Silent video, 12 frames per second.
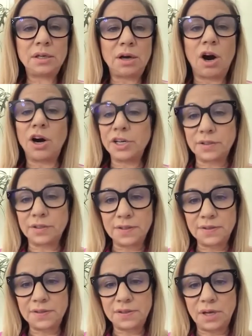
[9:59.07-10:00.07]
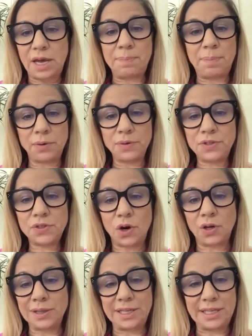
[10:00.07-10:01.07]
articles and posts
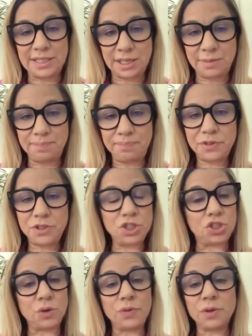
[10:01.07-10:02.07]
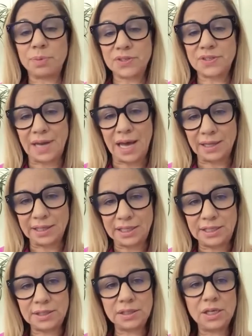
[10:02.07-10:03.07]
on LinkedIn to show their
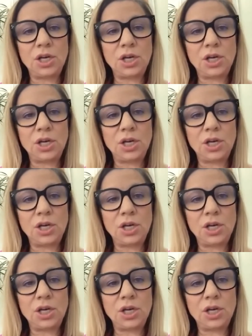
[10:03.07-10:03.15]
personalities,